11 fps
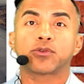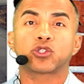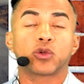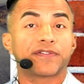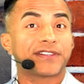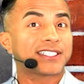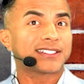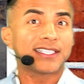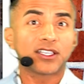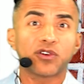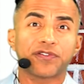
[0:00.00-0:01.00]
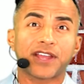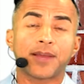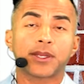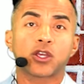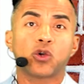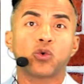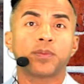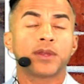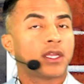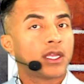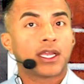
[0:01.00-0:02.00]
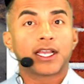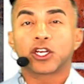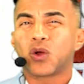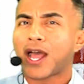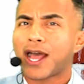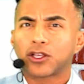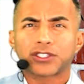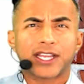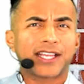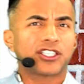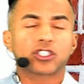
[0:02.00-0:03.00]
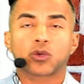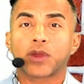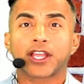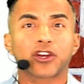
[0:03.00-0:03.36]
So if it's a single family home, a house that just a regular